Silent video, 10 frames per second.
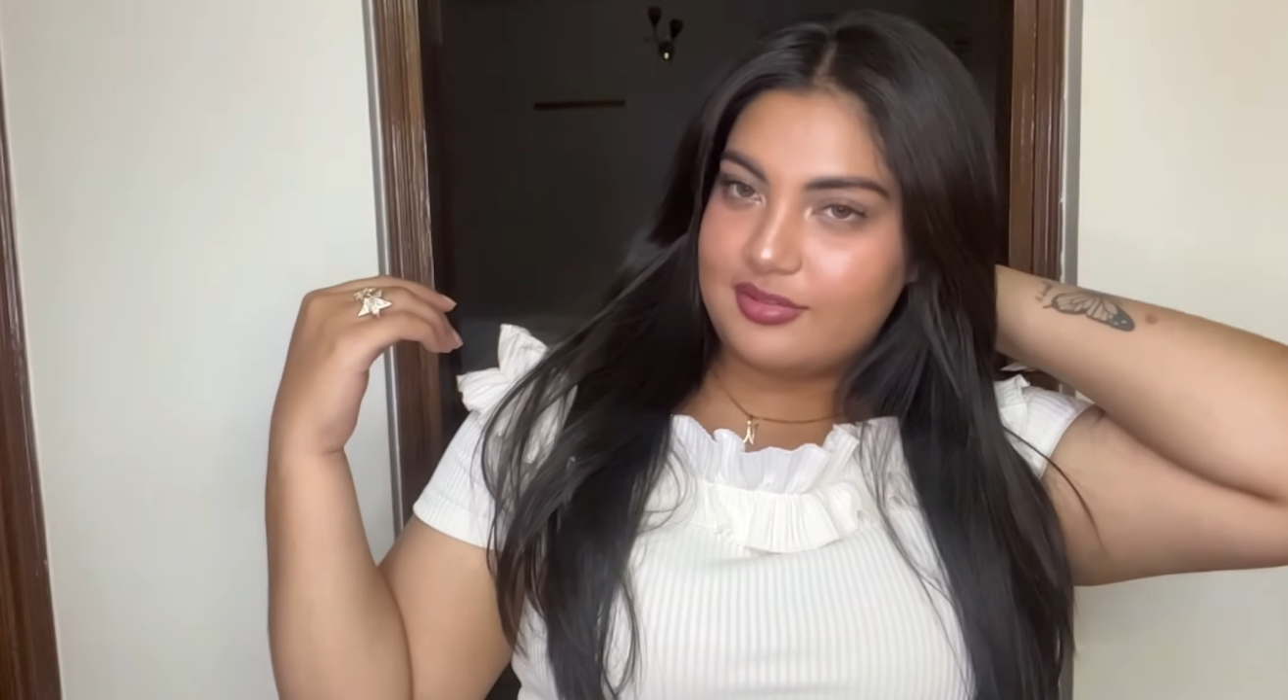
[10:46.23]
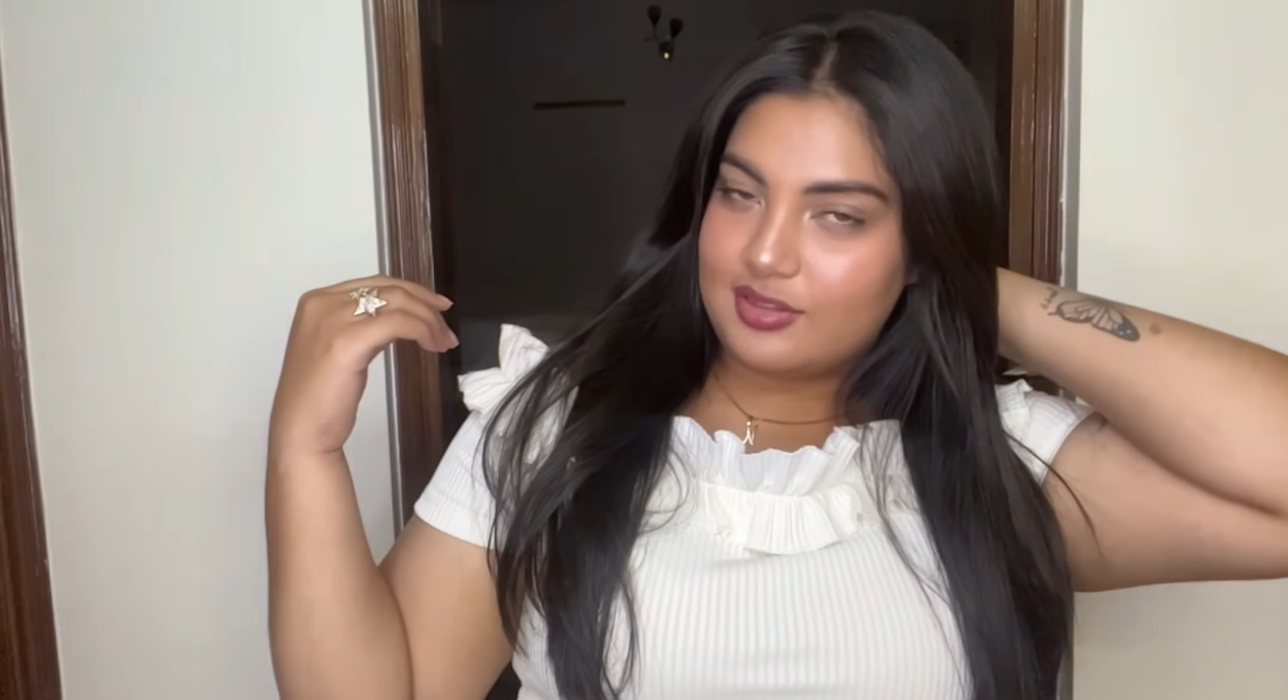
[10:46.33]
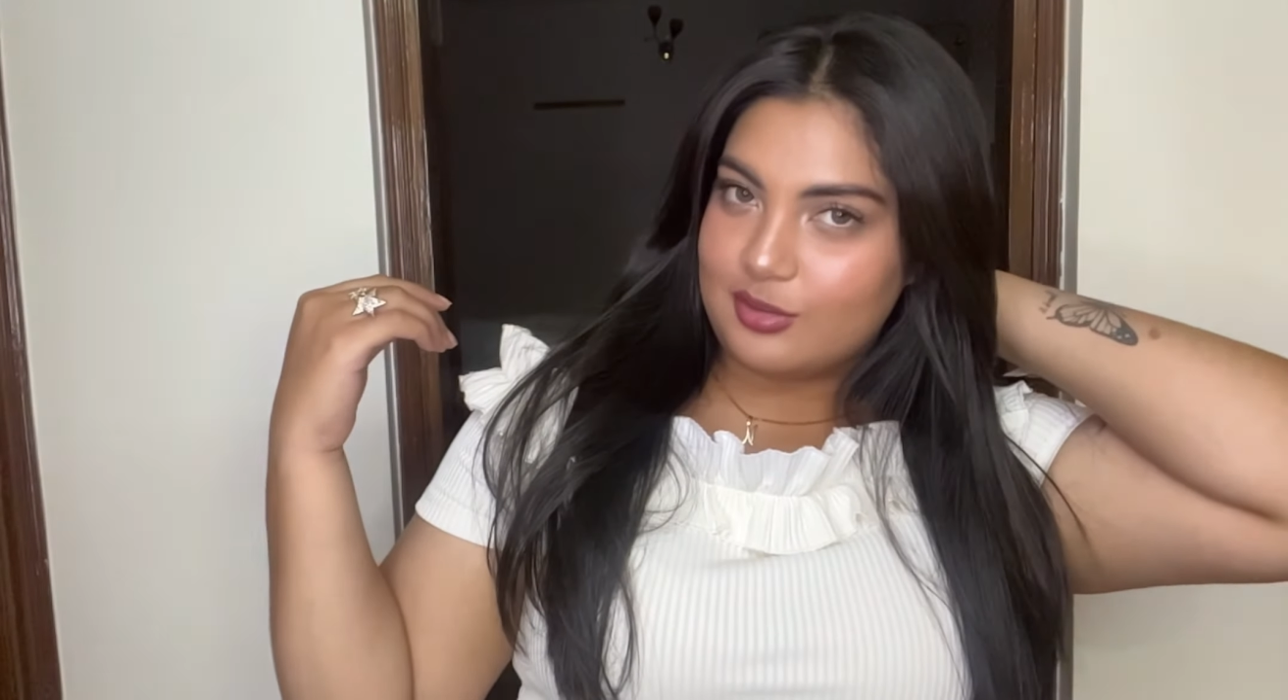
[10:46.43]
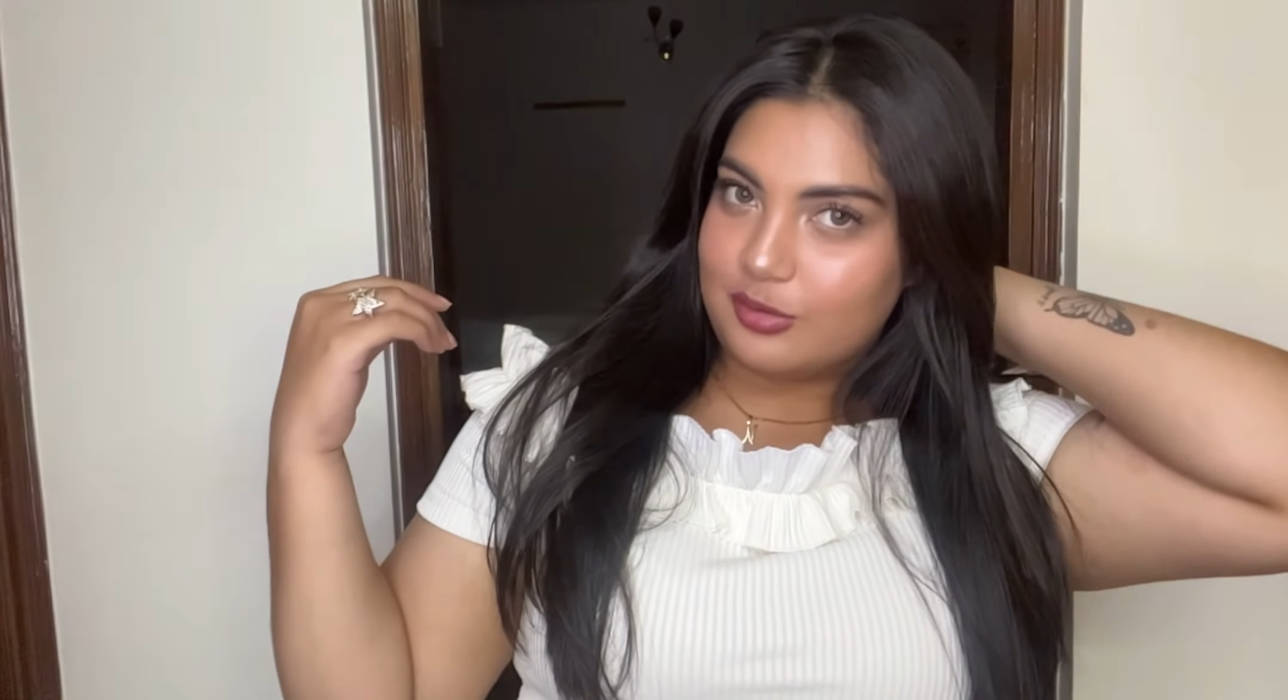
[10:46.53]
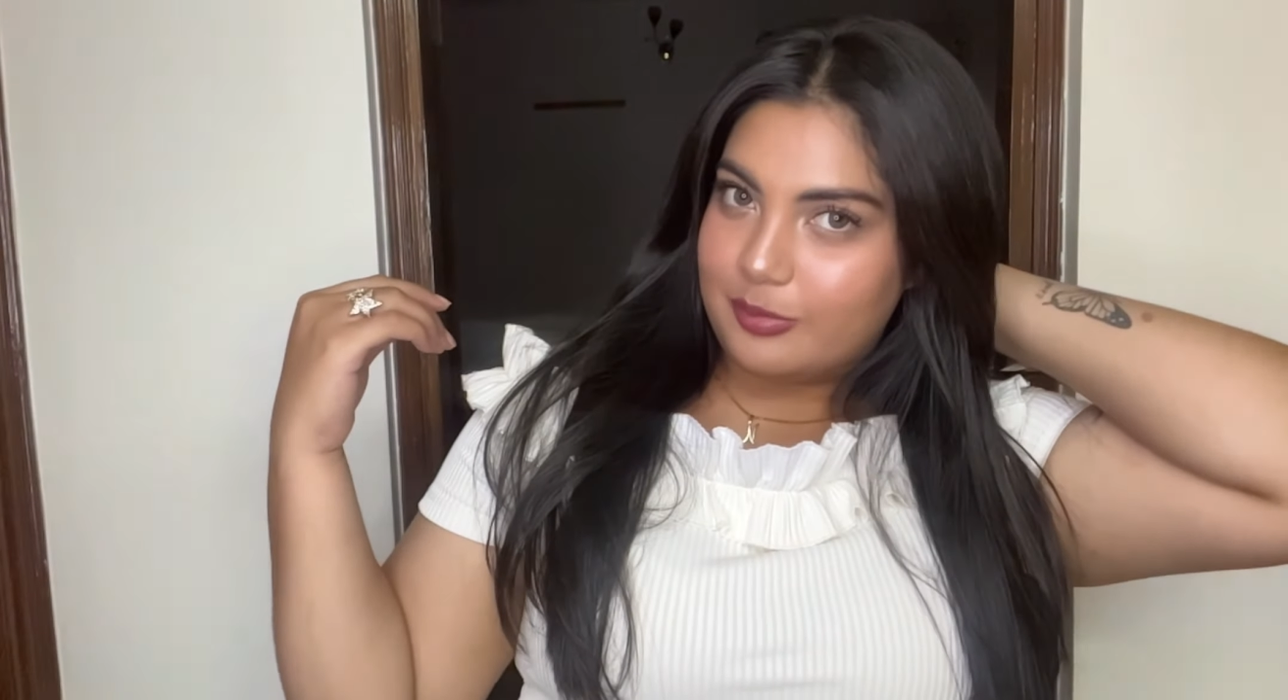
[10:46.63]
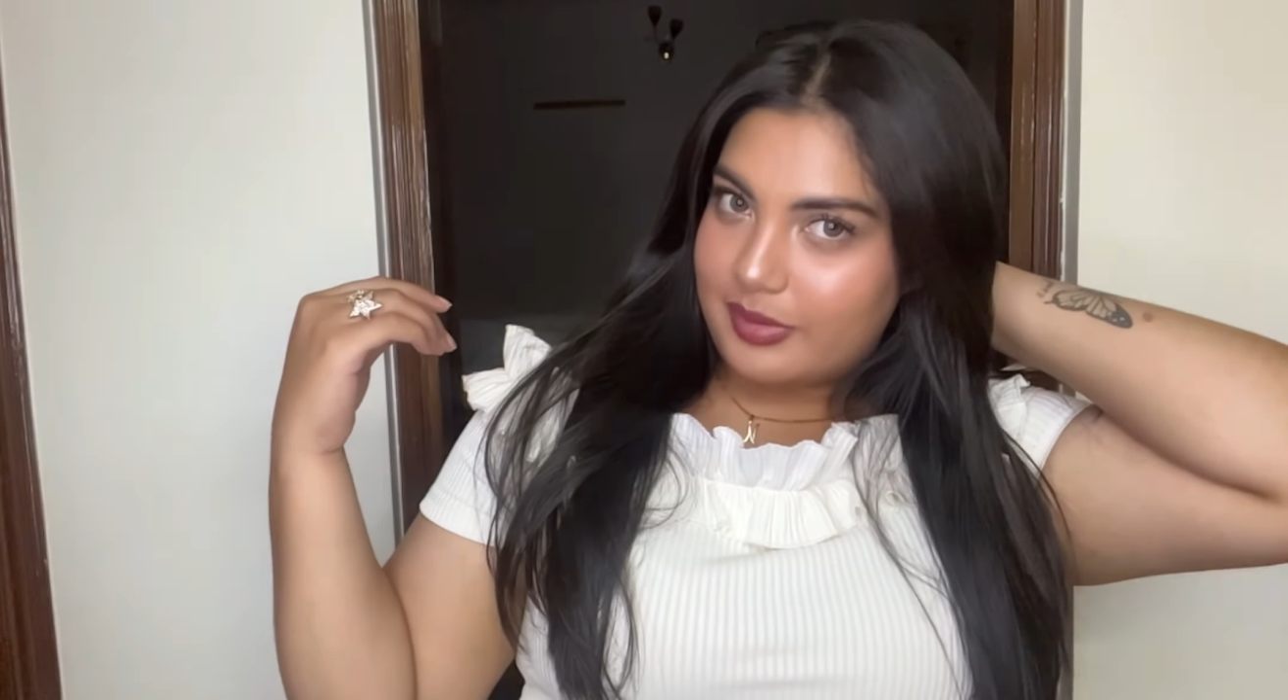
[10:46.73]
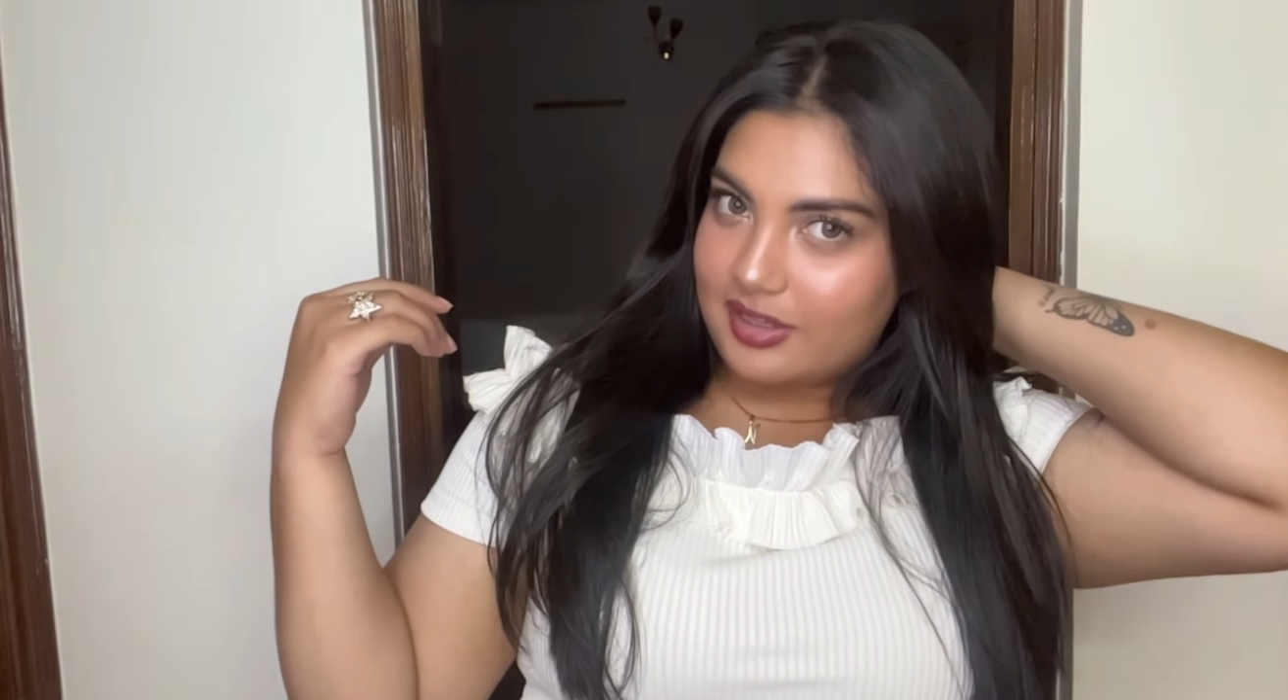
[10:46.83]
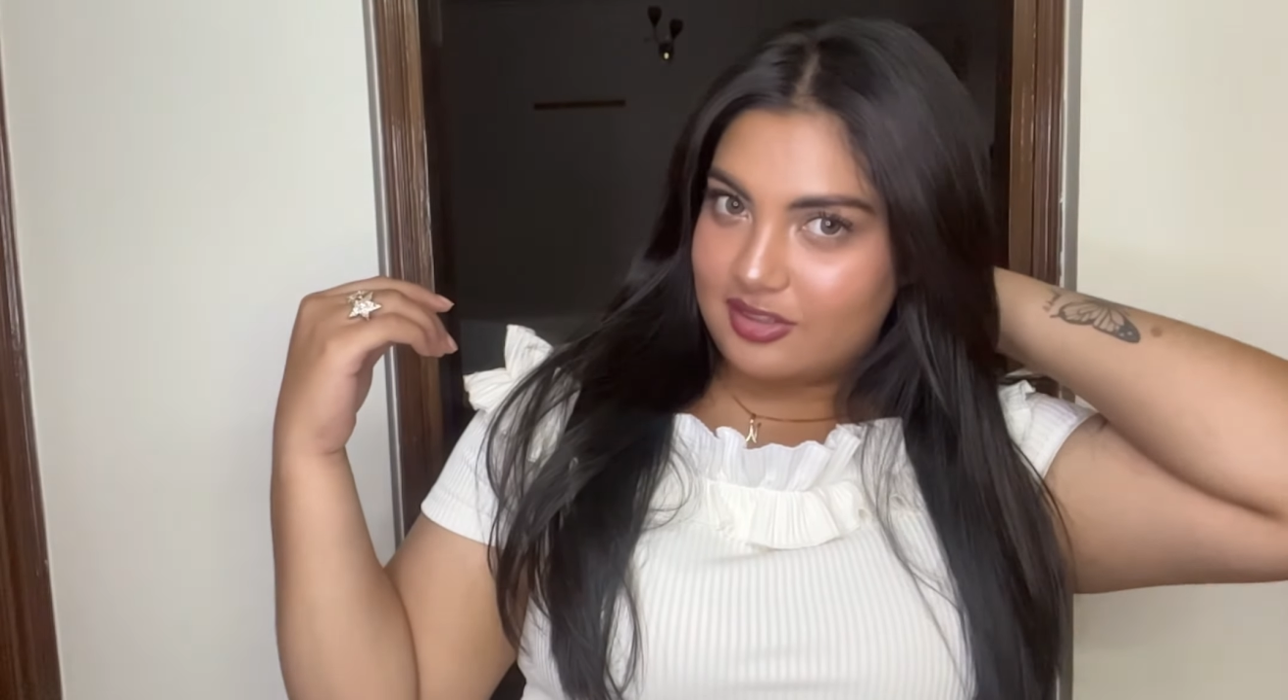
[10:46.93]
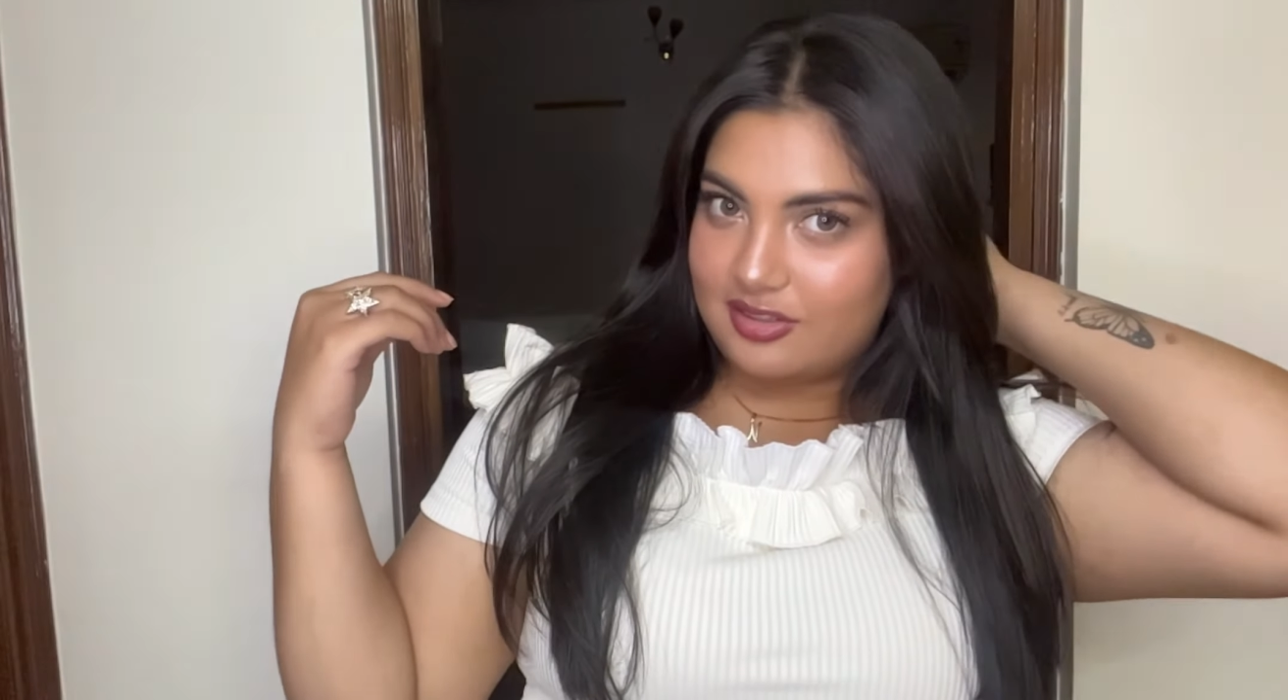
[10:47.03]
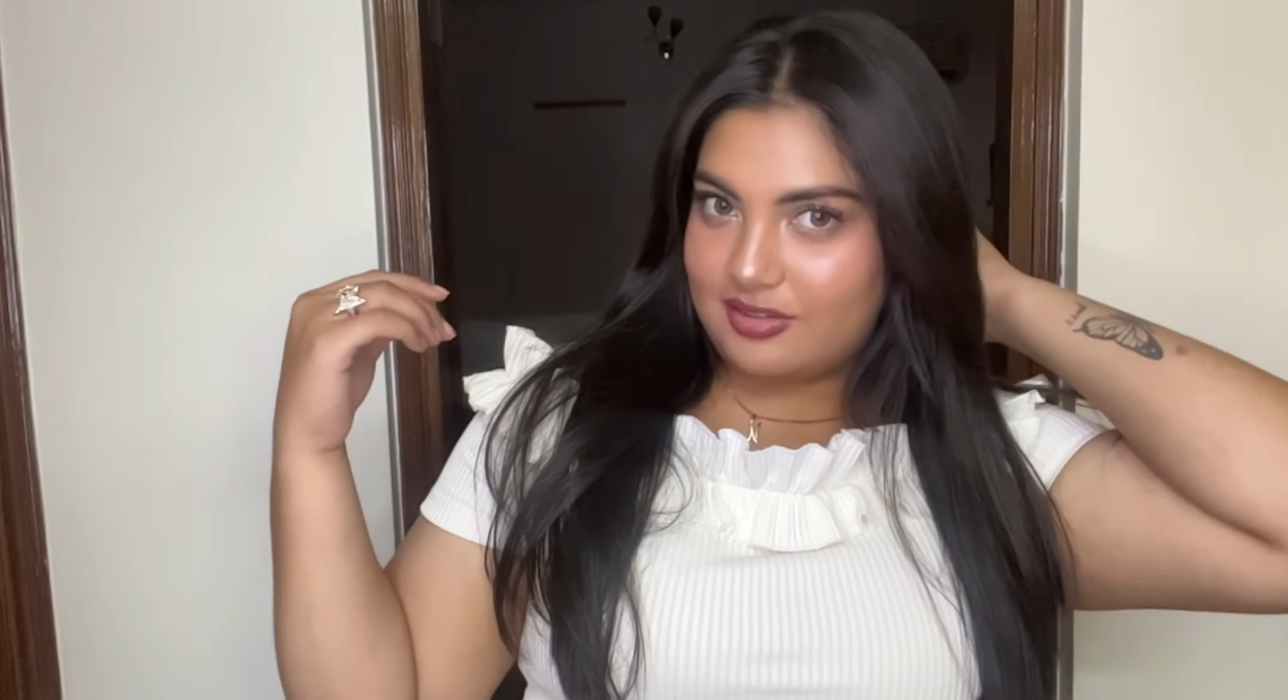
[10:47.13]
so
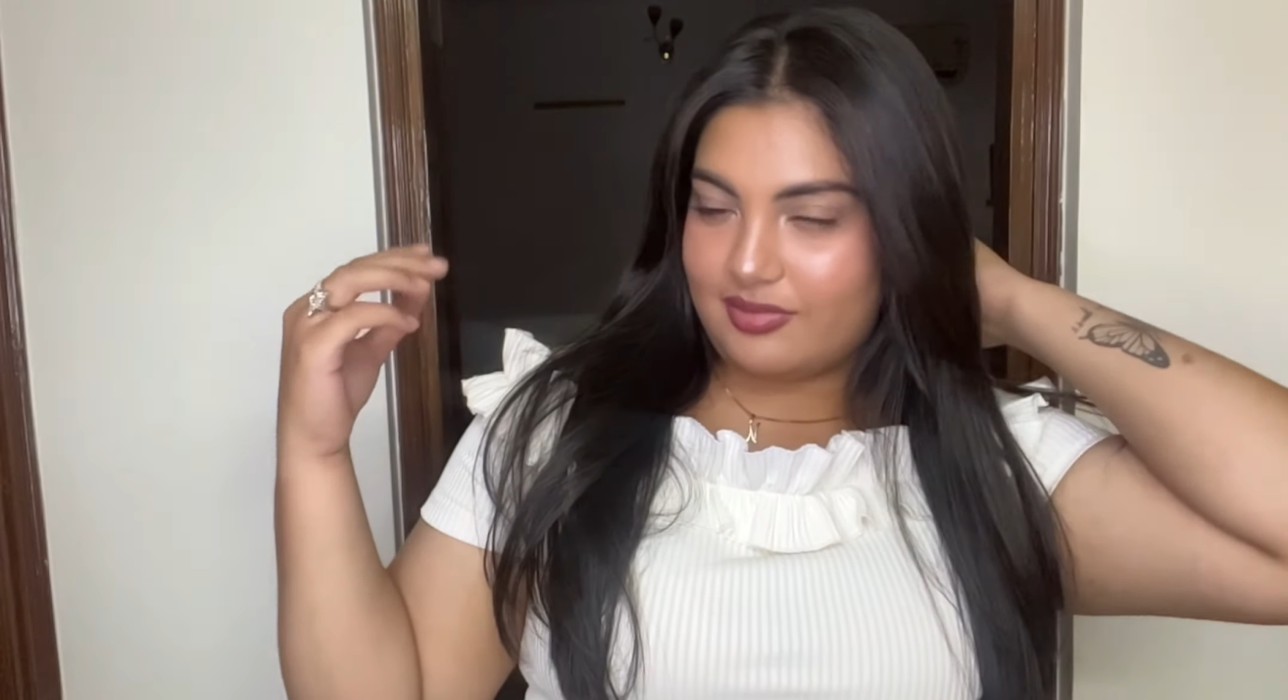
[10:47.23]
much